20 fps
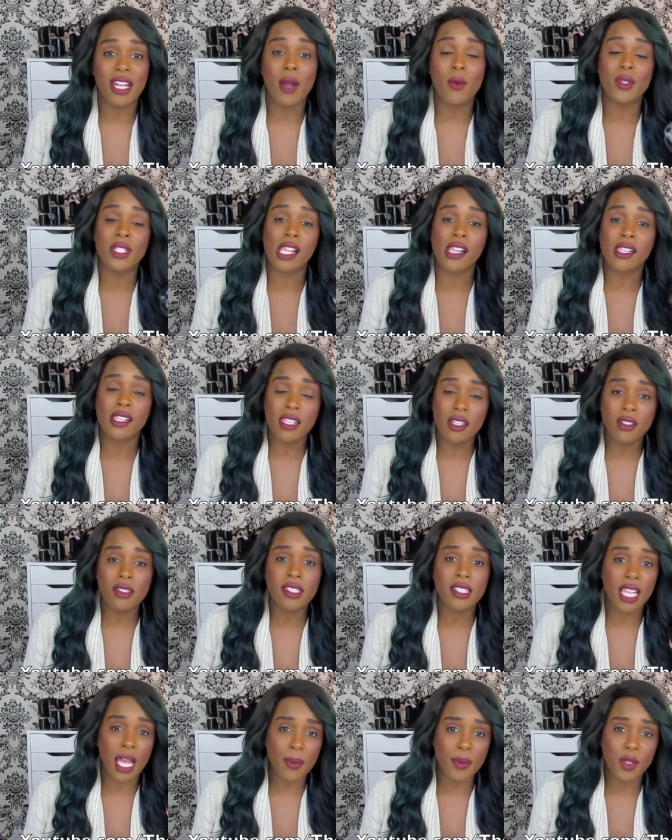I was a little
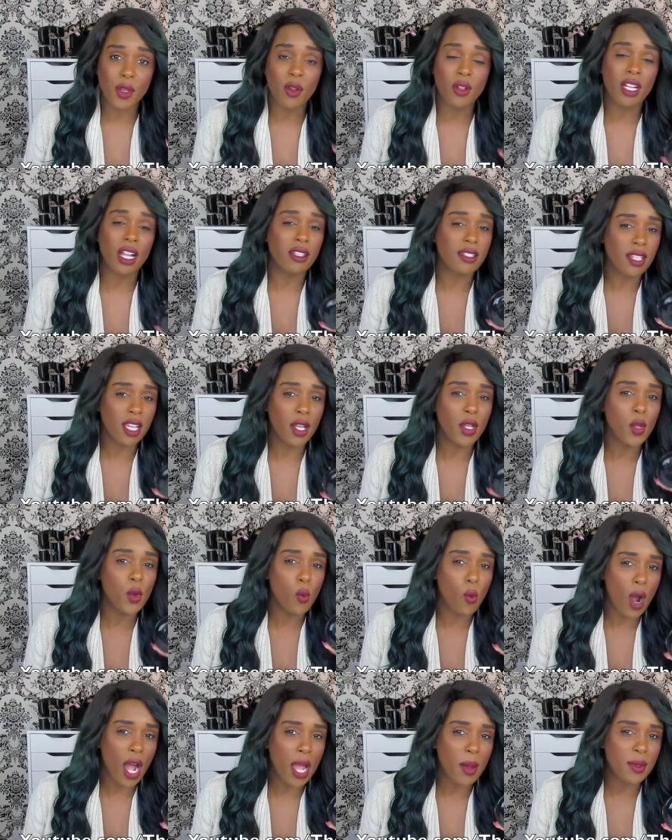skeptical, and I'll tell you
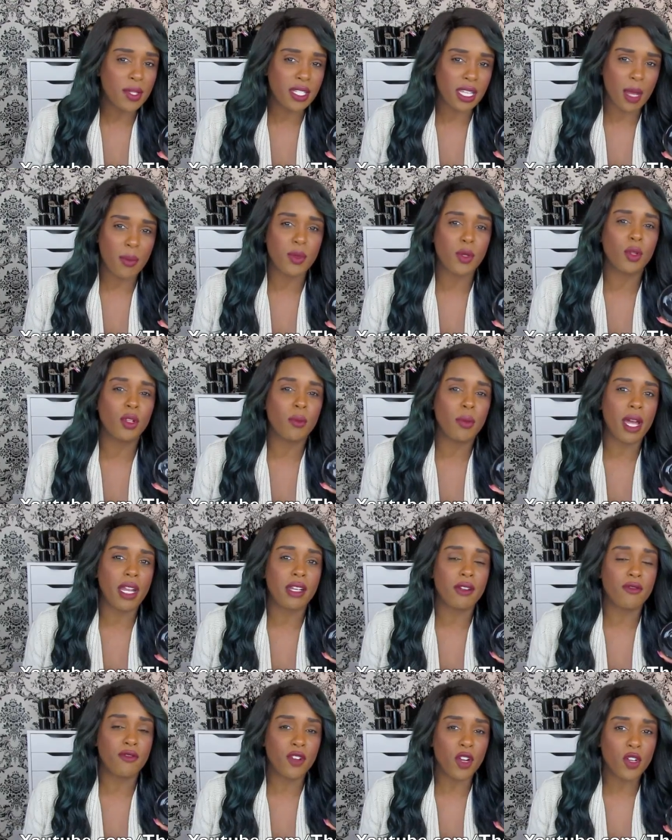why I was skeptical about
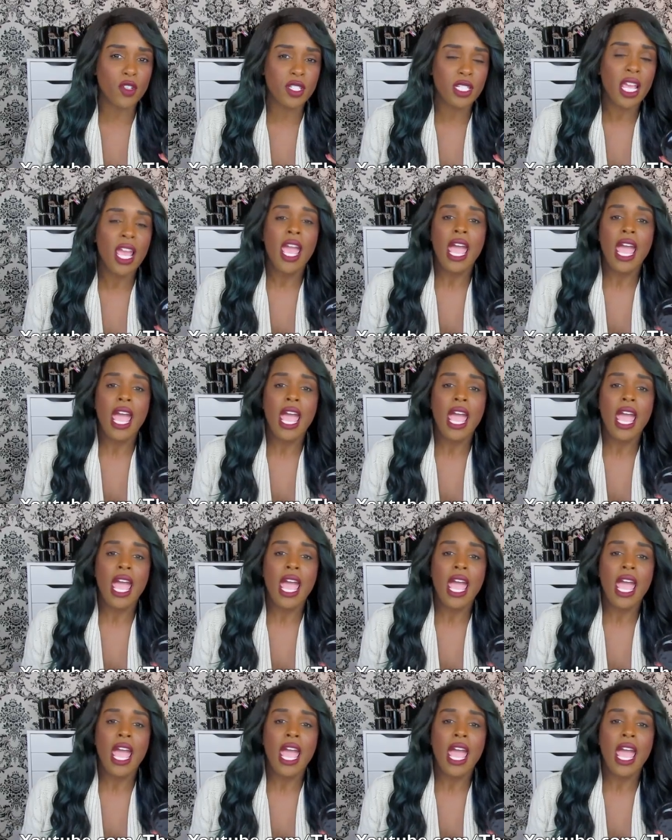it at first,